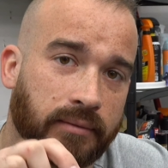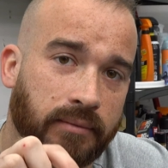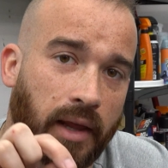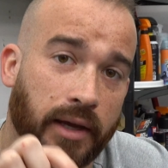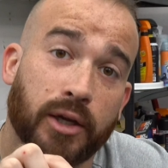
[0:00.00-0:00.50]

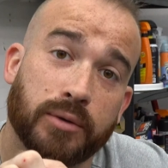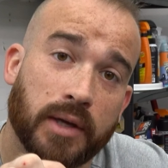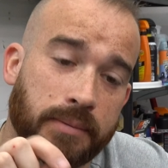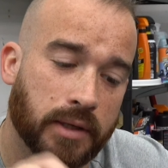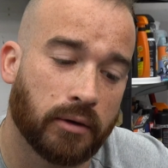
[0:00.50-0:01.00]
like
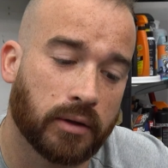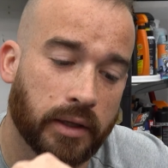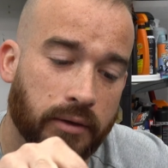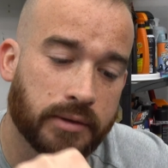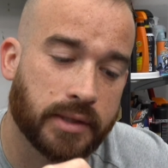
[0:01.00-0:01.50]
Q-tips, ear
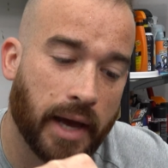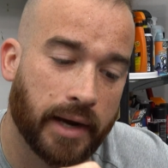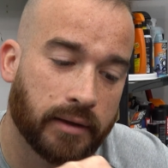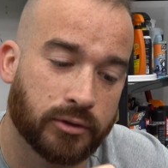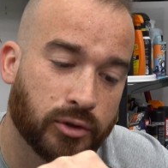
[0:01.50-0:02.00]
cleaners,
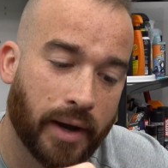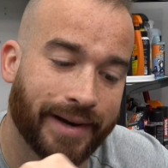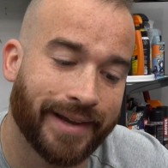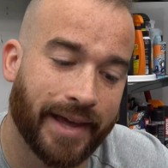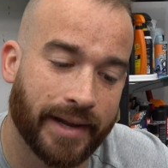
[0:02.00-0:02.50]
kind of trying
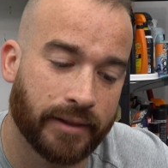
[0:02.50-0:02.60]
to get